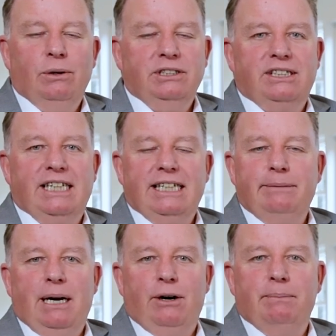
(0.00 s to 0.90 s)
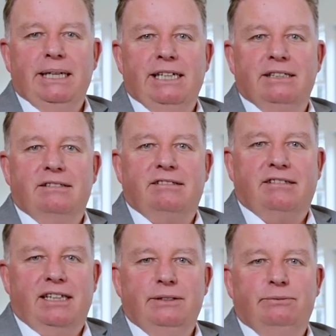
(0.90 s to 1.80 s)
you can email me at
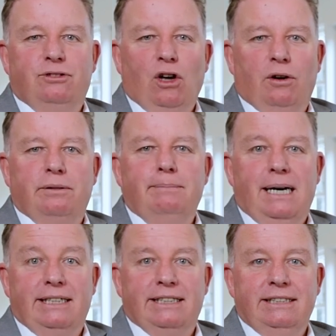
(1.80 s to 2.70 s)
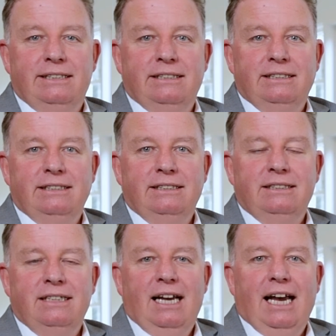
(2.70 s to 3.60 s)
steve.mahoney
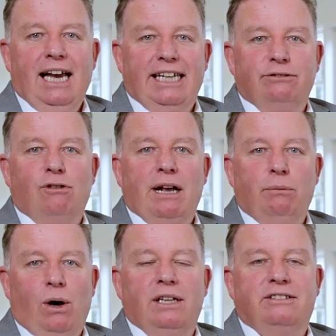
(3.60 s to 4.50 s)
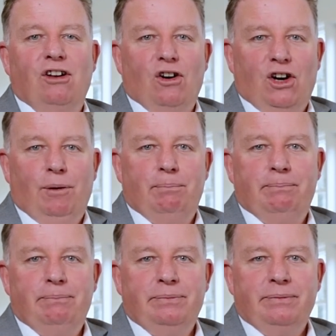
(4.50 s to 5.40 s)
at raywhite.com.